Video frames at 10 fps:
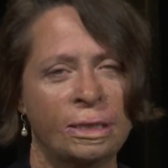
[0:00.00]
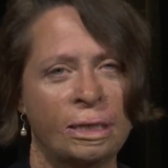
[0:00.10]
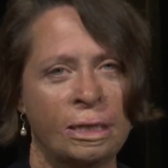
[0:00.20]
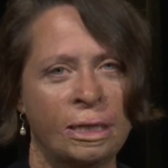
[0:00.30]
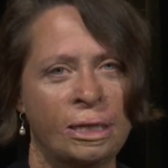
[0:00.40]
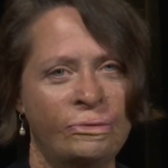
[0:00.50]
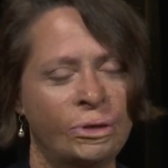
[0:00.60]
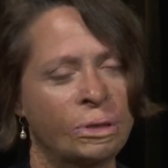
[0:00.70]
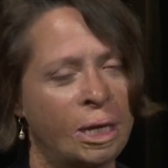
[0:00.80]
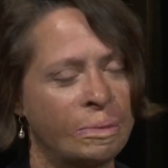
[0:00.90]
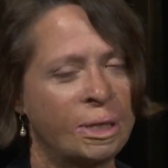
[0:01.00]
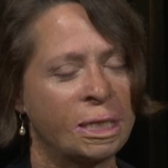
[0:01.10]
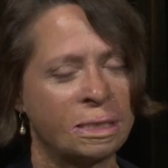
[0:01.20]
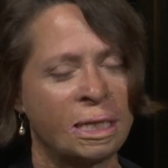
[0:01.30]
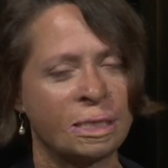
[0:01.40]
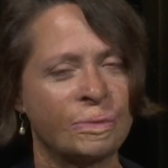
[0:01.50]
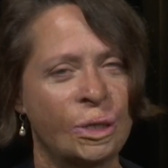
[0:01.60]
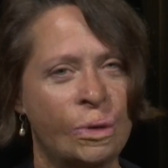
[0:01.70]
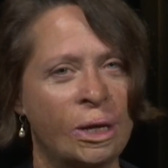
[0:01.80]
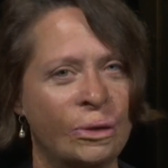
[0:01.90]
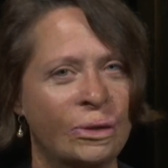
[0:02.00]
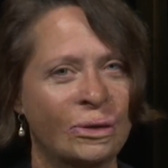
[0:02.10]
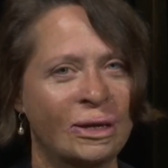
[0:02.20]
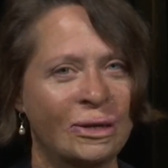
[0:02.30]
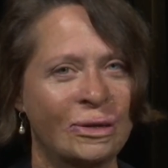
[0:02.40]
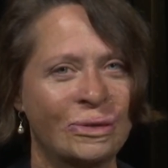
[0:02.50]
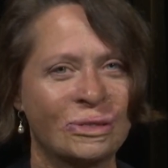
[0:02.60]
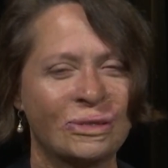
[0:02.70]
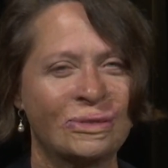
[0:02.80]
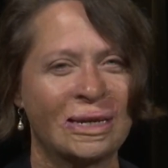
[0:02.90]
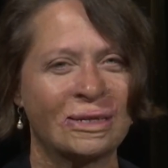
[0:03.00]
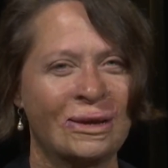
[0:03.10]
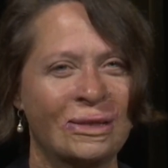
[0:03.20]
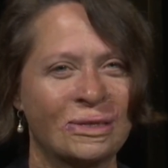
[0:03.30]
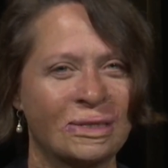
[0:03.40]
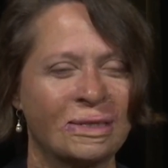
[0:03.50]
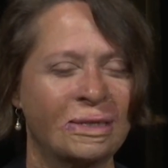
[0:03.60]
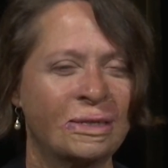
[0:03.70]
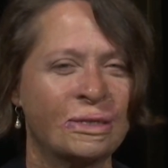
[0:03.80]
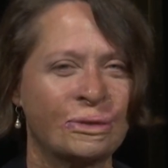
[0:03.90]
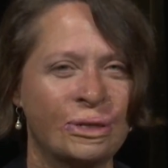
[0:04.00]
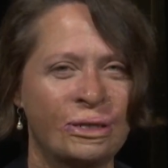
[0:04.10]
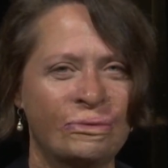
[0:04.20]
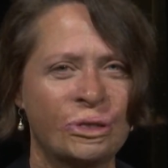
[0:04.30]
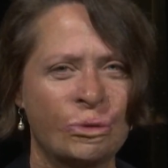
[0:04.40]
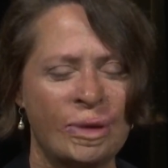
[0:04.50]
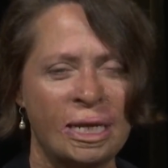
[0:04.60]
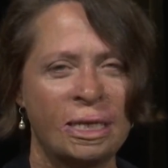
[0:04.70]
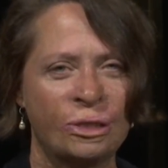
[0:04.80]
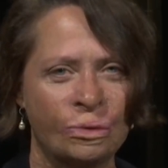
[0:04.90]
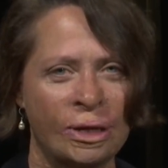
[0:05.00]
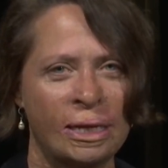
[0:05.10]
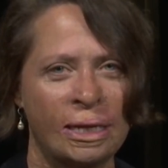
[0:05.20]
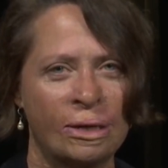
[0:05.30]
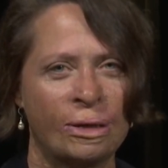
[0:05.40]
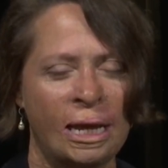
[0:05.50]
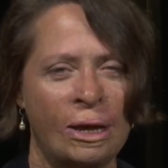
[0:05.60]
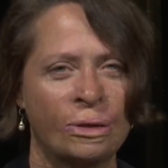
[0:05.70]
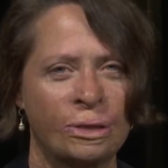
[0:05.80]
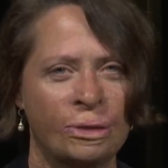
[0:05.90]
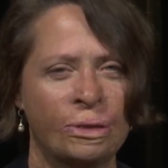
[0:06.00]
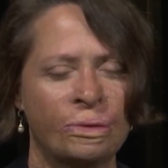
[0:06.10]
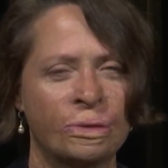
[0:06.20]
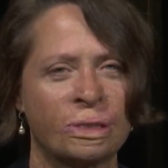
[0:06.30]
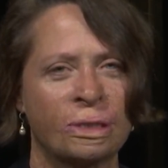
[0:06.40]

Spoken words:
And if you're like me, it takes me a while to learn how to use new technology. So an individual may need training on how to